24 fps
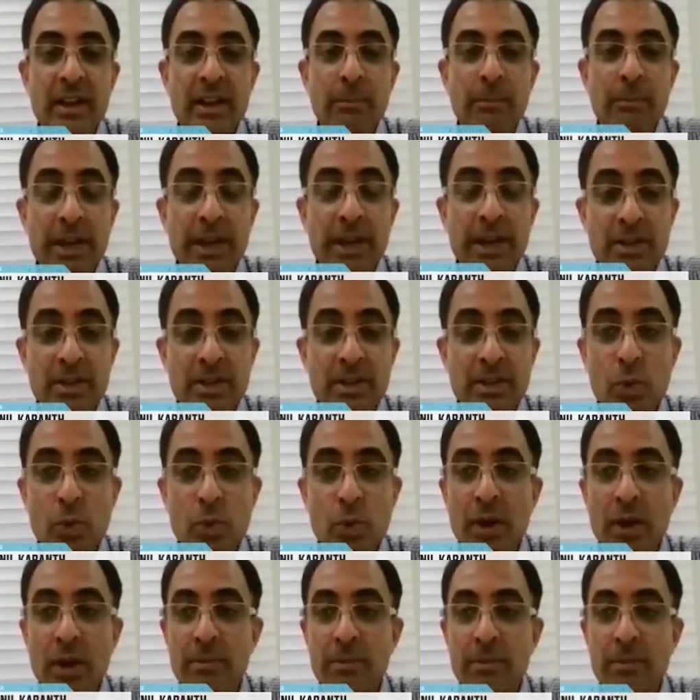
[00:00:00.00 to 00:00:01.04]
patients who
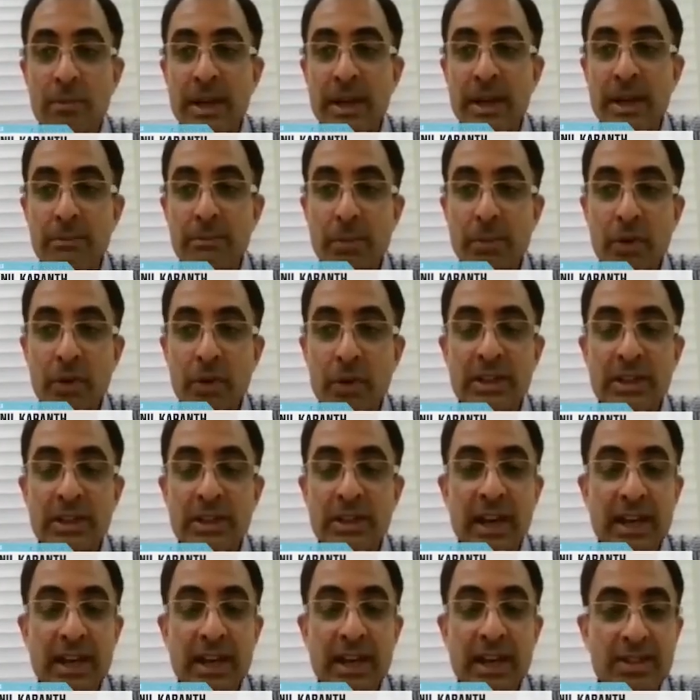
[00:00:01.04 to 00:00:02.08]
are bedbound in the
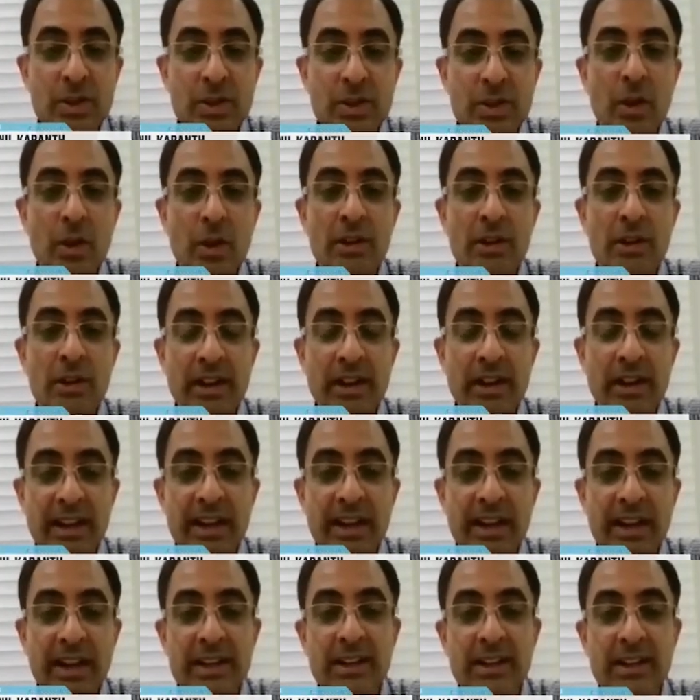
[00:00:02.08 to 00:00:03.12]
ICU on a
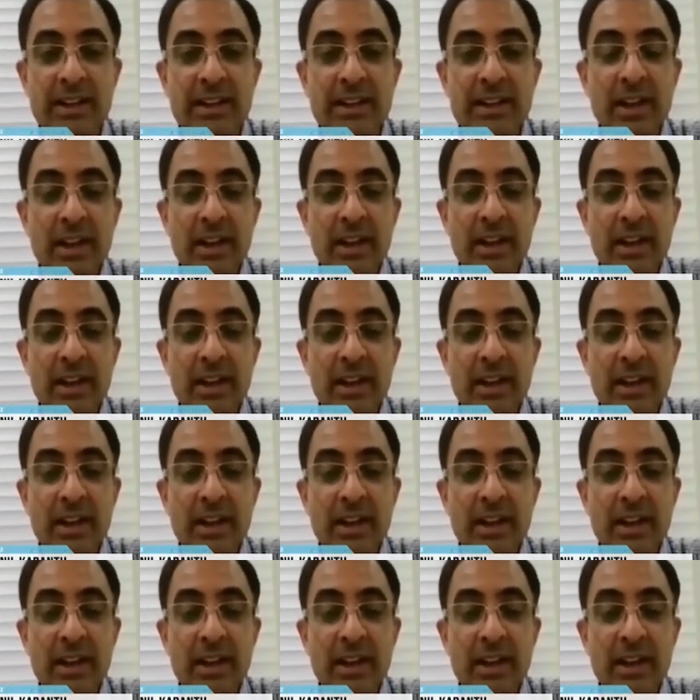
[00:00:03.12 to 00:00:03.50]
ventilator,